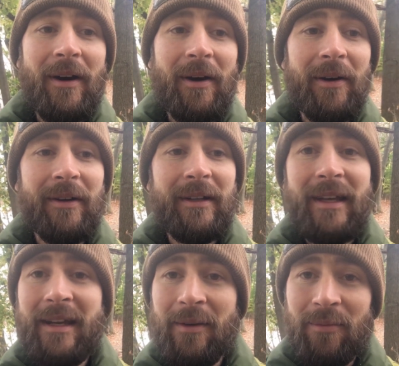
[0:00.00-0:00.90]
are
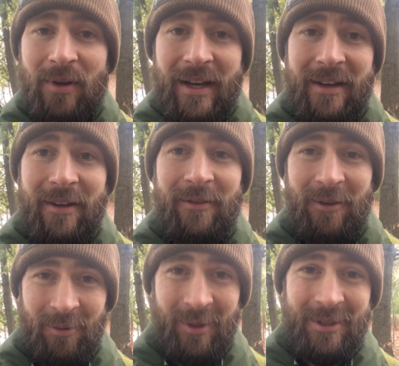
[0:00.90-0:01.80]
getting ready
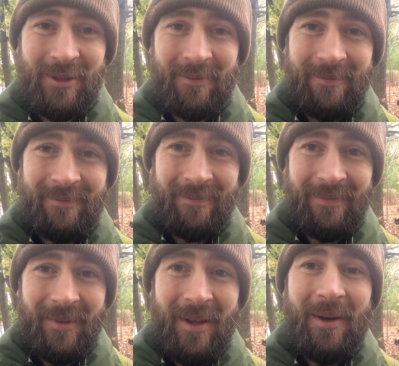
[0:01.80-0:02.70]
for the winter.
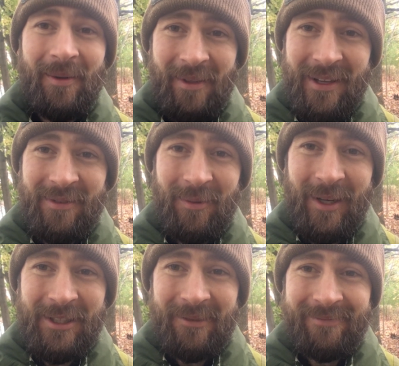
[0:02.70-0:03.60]
Well, thanks for
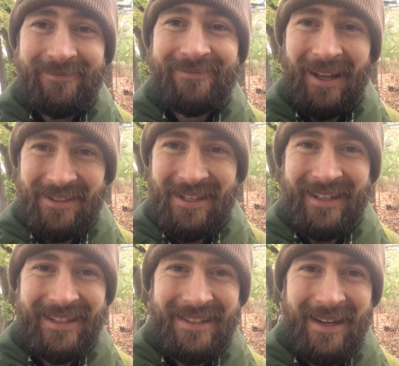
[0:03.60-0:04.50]
watching. I'll see you
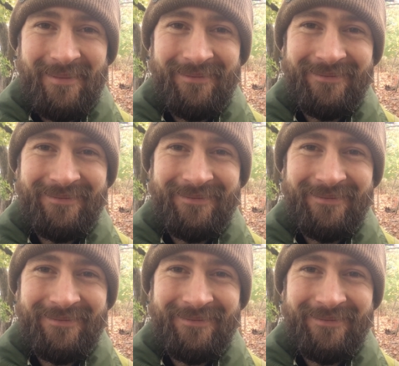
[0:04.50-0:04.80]
next time.